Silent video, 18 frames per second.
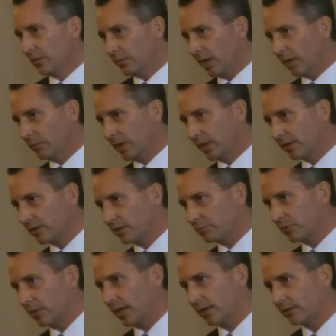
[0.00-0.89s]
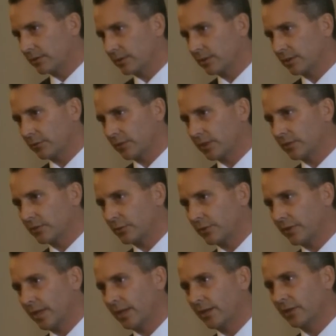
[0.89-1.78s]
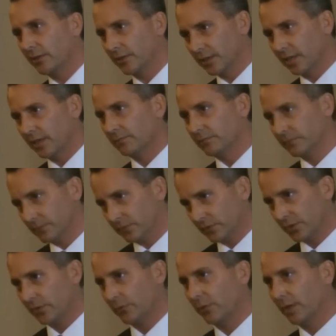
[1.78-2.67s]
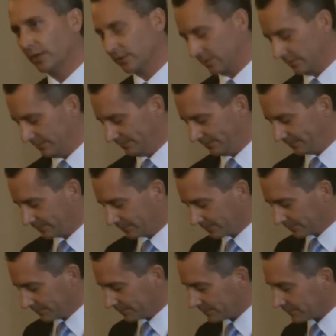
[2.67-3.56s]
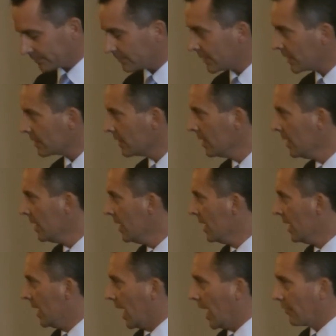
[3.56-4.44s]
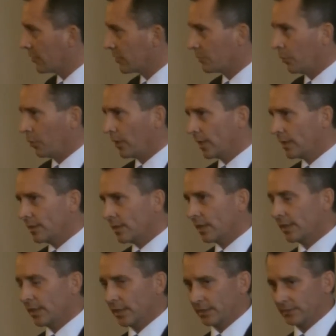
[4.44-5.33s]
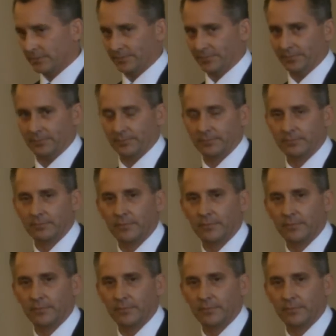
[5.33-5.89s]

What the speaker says: My mother, a proud Clearwater Tornado alum. So welcome. I was born in Dunedin.